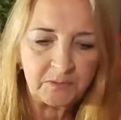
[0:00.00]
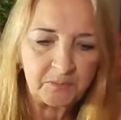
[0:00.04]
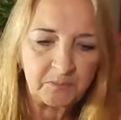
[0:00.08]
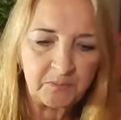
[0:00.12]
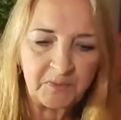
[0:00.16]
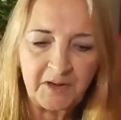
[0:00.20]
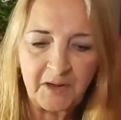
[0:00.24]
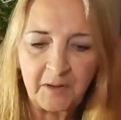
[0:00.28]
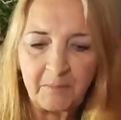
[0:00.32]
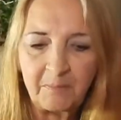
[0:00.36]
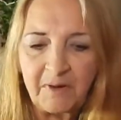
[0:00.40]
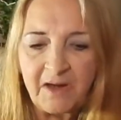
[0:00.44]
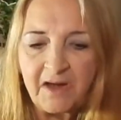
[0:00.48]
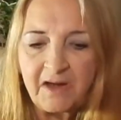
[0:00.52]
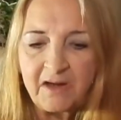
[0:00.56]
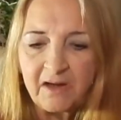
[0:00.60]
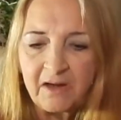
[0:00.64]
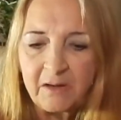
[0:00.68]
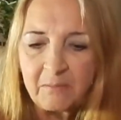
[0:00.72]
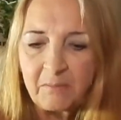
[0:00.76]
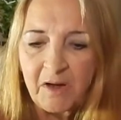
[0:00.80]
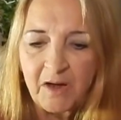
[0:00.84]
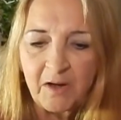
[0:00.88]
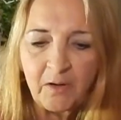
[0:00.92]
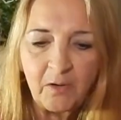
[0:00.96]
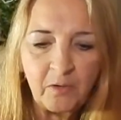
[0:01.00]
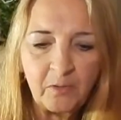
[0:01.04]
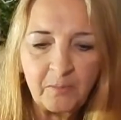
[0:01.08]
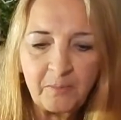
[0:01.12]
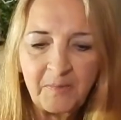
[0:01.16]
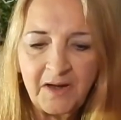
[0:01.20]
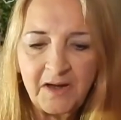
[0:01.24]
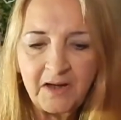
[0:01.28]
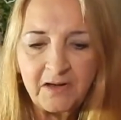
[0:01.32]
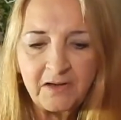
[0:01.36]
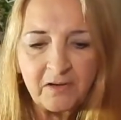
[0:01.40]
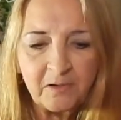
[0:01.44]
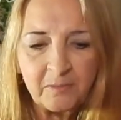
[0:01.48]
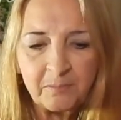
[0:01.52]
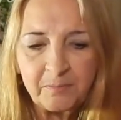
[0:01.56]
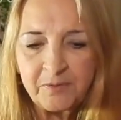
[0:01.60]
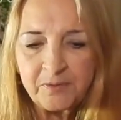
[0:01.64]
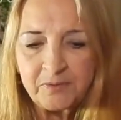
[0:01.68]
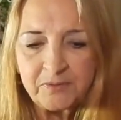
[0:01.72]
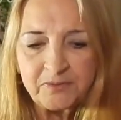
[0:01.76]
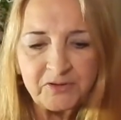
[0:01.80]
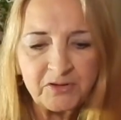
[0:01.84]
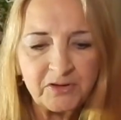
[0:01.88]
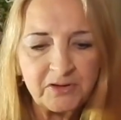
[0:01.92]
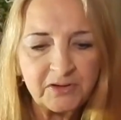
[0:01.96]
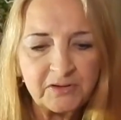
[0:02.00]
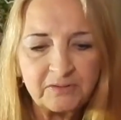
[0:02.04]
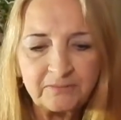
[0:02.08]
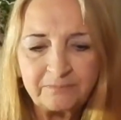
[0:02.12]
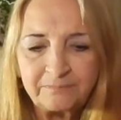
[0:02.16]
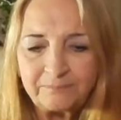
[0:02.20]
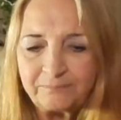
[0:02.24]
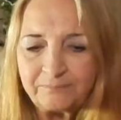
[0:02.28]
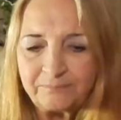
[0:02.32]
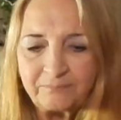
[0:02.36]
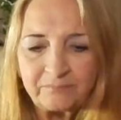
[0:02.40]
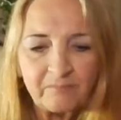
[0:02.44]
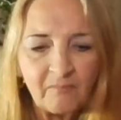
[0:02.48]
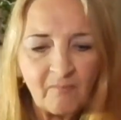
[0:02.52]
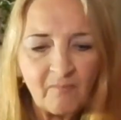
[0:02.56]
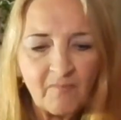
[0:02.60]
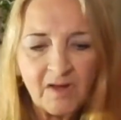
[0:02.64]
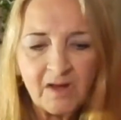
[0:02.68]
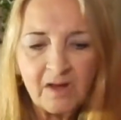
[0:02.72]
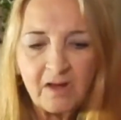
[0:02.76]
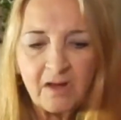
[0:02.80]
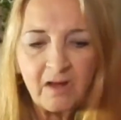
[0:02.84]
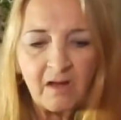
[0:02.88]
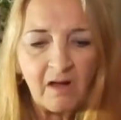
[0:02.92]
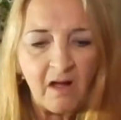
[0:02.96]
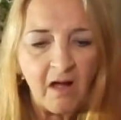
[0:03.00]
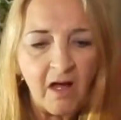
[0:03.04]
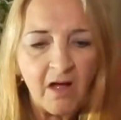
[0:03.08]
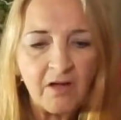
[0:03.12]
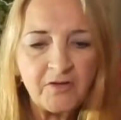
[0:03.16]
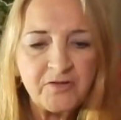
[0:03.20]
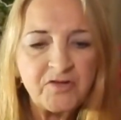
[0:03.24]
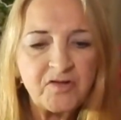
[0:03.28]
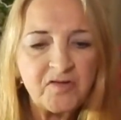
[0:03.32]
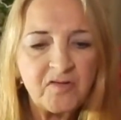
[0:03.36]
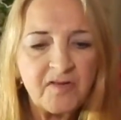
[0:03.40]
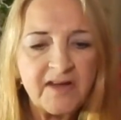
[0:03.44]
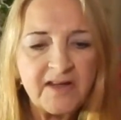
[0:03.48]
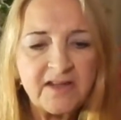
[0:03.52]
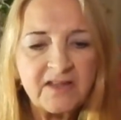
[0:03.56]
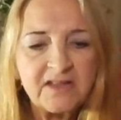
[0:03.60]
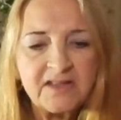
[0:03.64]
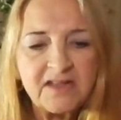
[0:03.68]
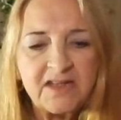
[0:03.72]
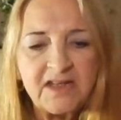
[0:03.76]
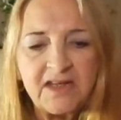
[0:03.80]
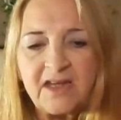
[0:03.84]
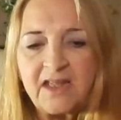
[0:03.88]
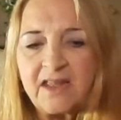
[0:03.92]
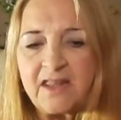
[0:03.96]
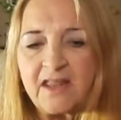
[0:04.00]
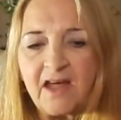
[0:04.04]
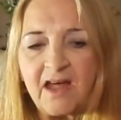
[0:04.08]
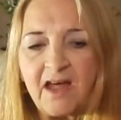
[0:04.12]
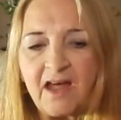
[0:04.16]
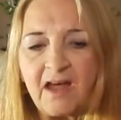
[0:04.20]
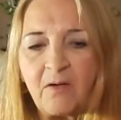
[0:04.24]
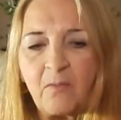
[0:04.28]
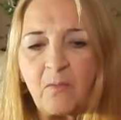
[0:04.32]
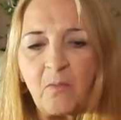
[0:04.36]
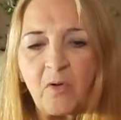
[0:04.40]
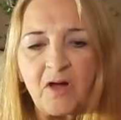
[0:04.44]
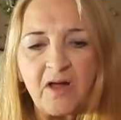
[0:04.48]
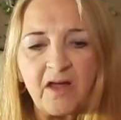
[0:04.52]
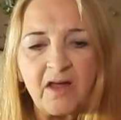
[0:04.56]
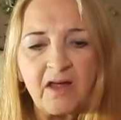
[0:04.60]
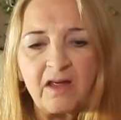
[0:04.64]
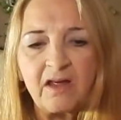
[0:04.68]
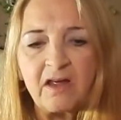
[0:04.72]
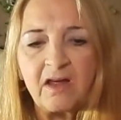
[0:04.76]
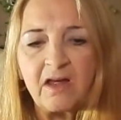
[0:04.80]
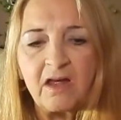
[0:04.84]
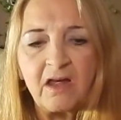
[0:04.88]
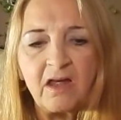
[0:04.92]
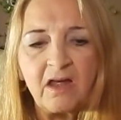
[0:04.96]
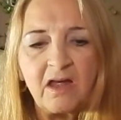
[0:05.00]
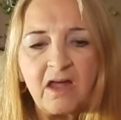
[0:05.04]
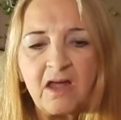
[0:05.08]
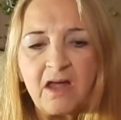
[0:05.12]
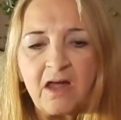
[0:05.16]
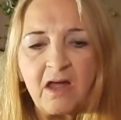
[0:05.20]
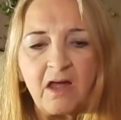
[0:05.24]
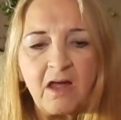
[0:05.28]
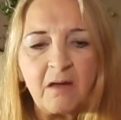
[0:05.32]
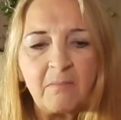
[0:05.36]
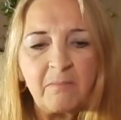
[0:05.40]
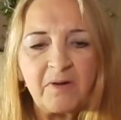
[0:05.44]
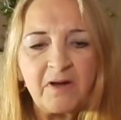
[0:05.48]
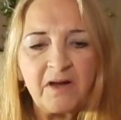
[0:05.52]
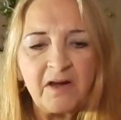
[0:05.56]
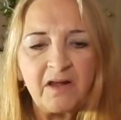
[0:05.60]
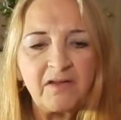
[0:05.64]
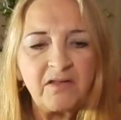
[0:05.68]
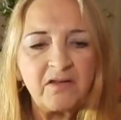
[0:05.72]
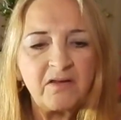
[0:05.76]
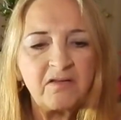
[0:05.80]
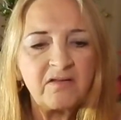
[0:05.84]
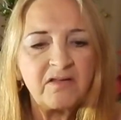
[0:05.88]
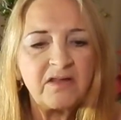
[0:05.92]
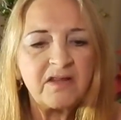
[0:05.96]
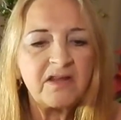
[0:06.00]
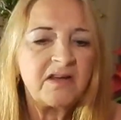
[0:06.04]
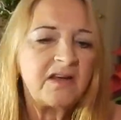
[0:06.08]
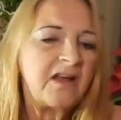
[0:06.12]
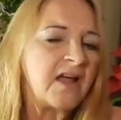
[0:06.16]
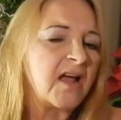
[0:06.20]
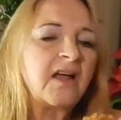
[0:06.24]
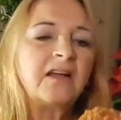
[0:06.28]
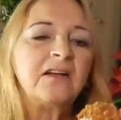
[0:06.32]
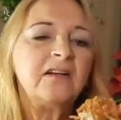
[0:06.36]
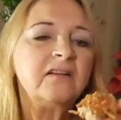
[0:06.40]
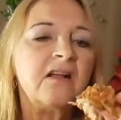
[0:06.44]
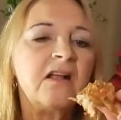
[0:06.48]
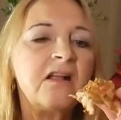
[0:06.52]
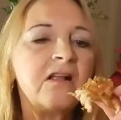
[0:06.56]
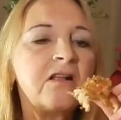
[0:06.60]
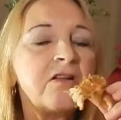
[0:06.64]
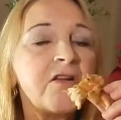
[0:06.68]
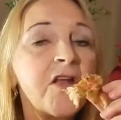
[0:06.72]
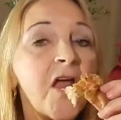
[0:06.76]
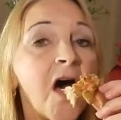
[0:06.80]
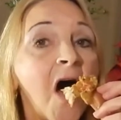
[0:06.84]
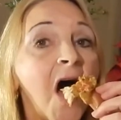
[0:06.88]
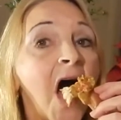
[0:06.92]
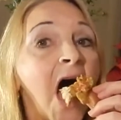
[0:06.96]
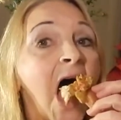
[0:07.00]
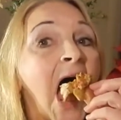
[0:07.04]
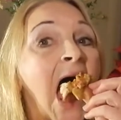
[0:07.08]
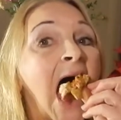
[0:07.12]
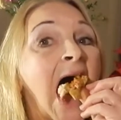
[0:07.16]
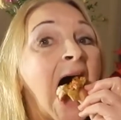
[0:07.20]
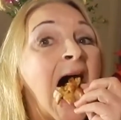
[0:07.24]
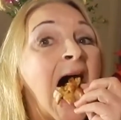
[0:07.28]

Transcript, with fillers: When I'm making my homemade kombucha, I'll drink tea that way. But other than that, I don't know.